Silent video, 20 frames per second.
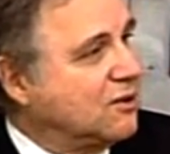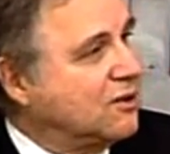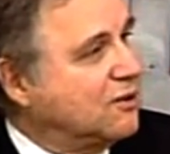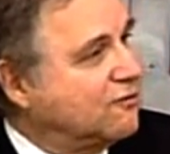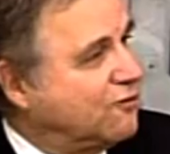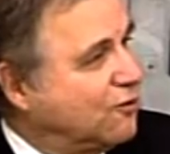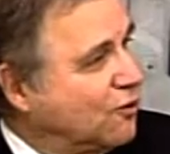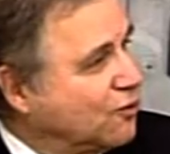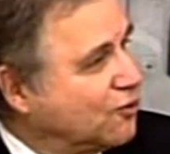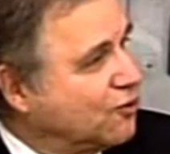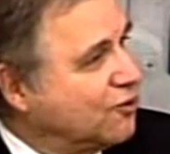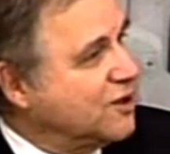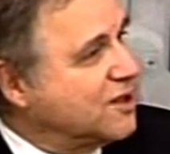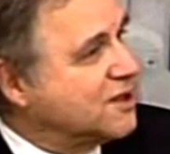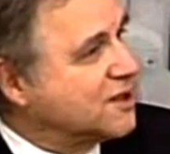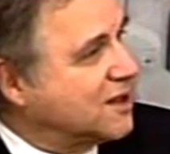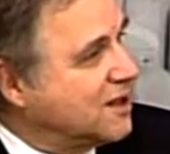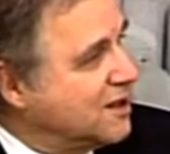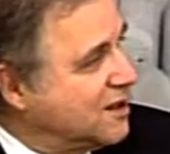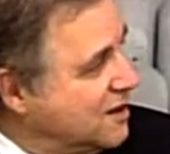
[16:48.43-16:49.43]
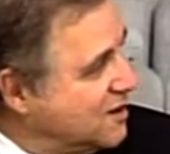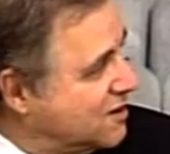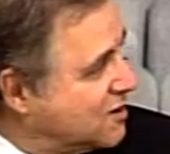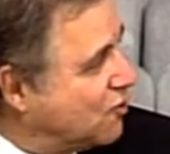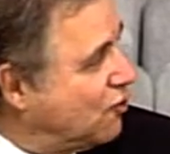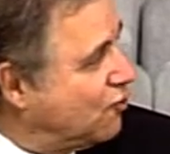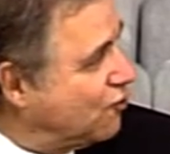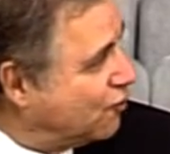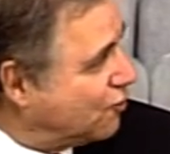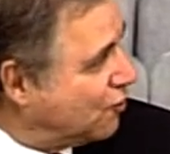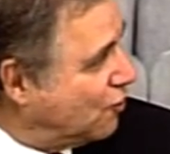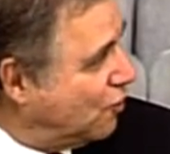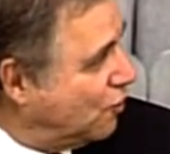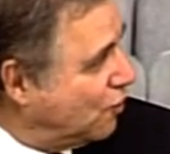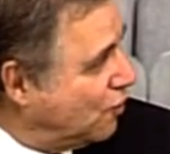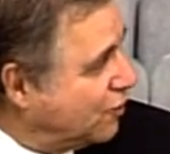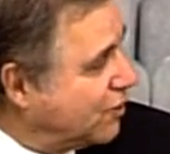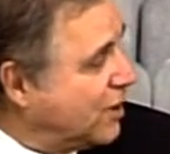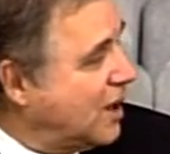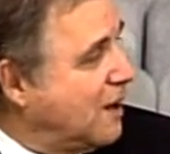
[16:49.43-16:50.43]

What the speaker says: default risk is controlled